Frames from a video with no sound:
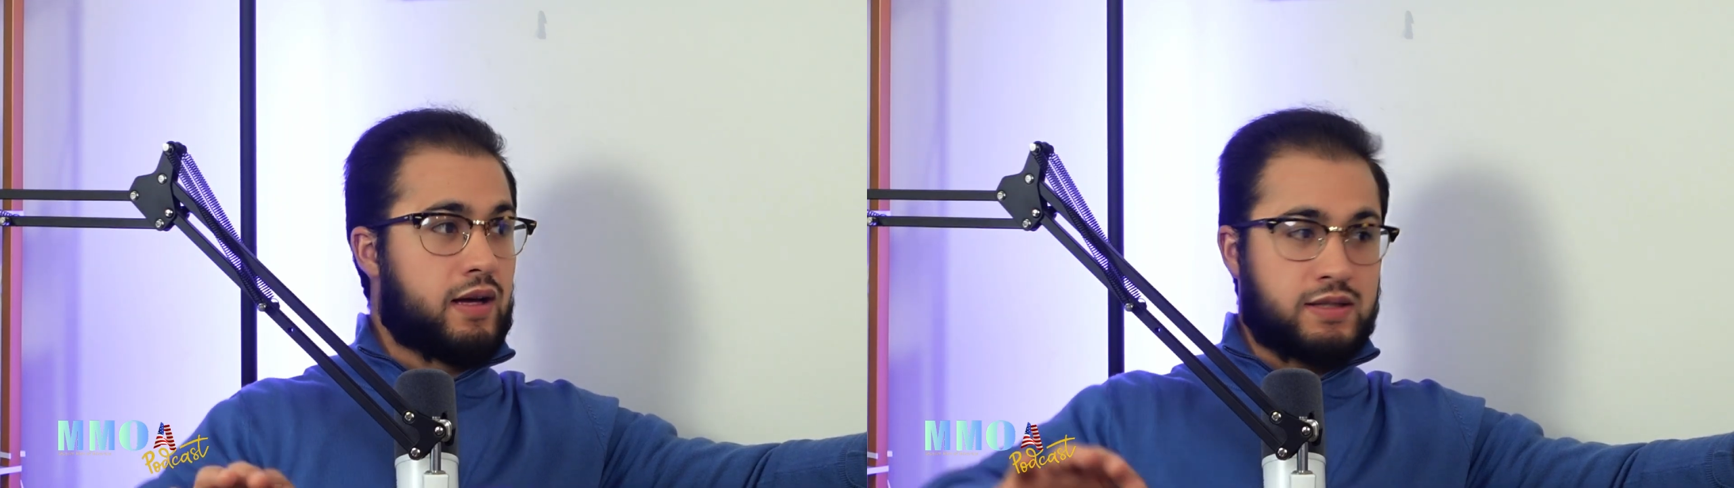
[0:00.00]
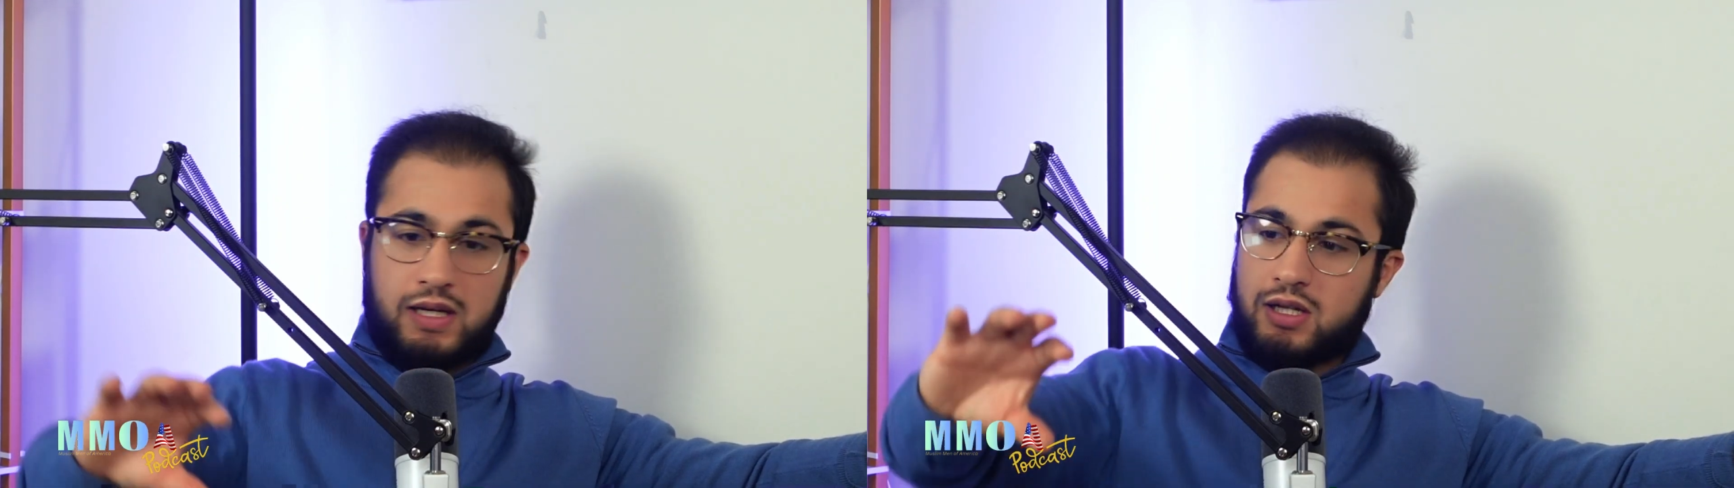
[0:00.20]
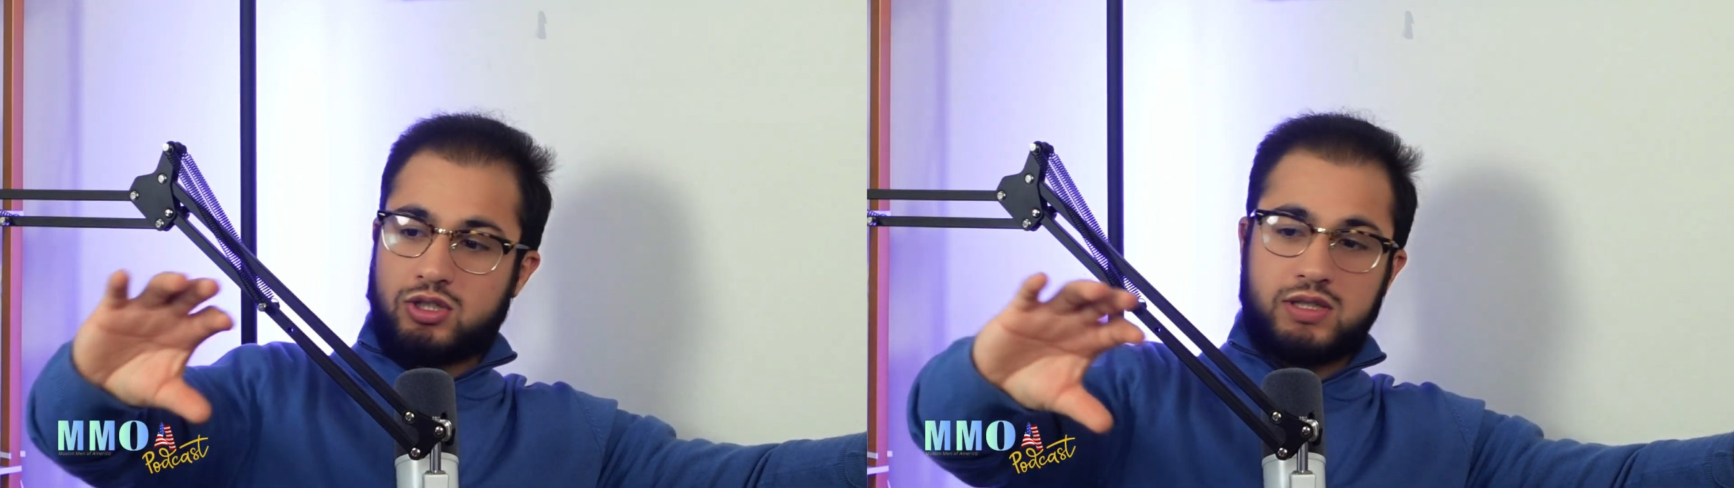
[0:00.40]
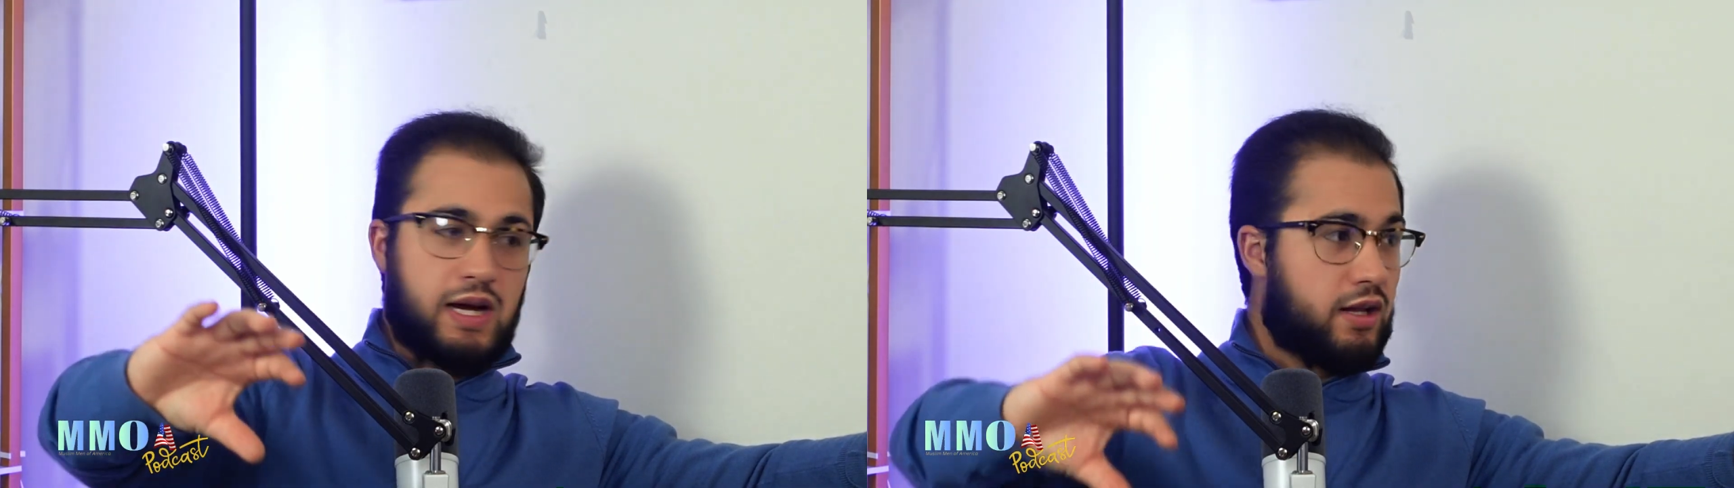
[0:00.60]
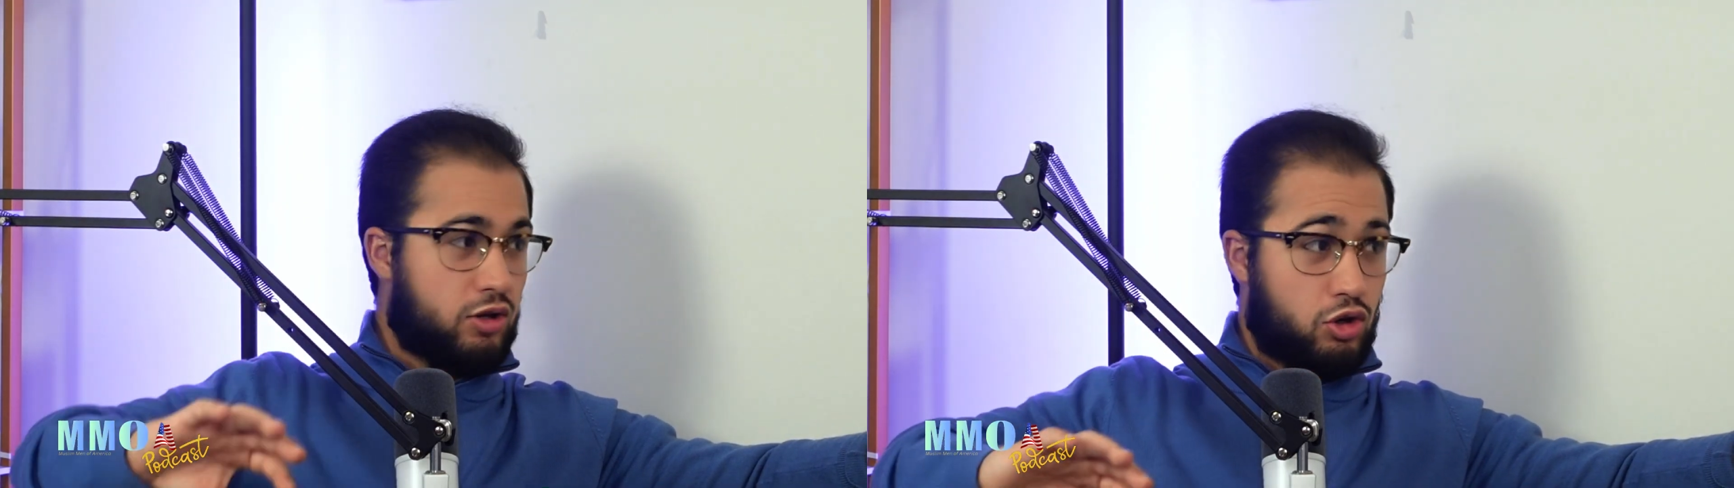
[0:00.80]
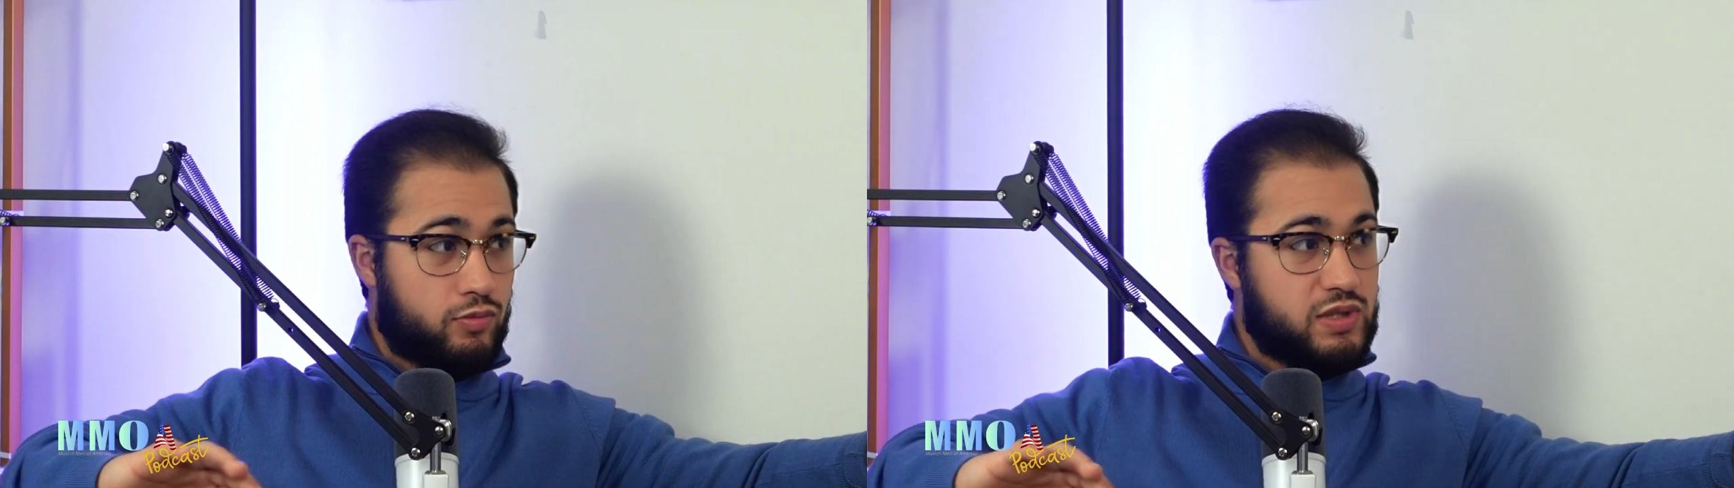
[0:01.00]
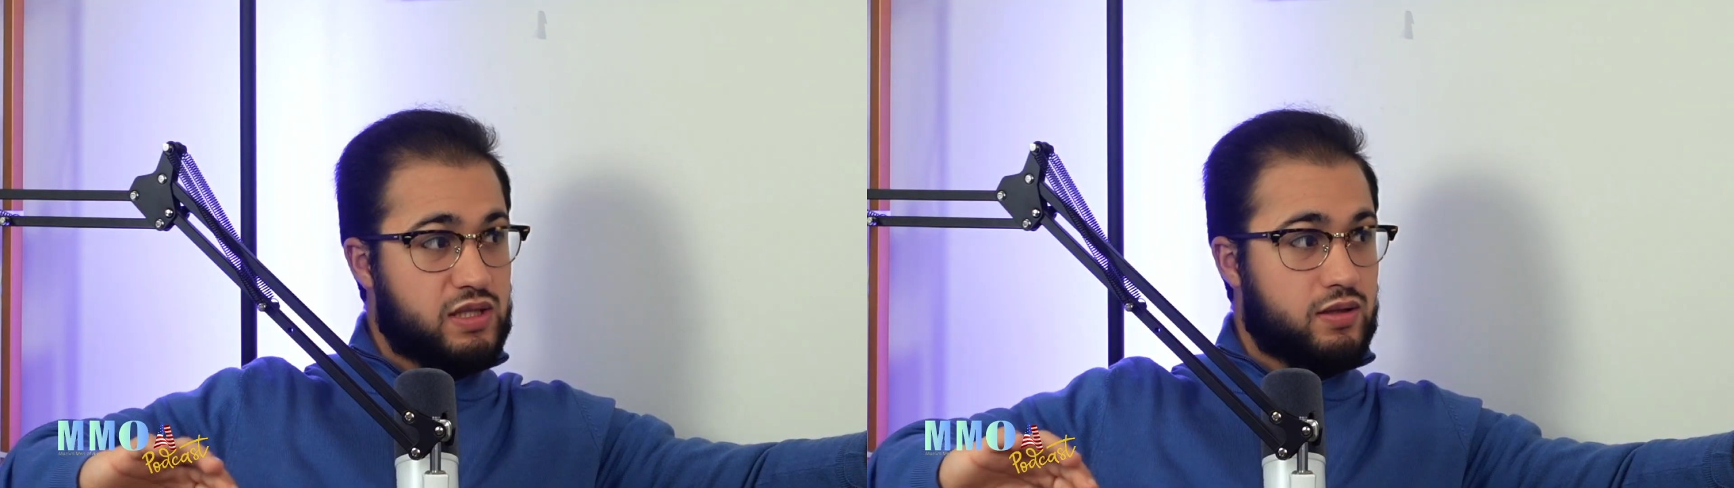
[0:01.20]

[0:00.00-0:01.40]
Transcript: It's a countryside in Homs.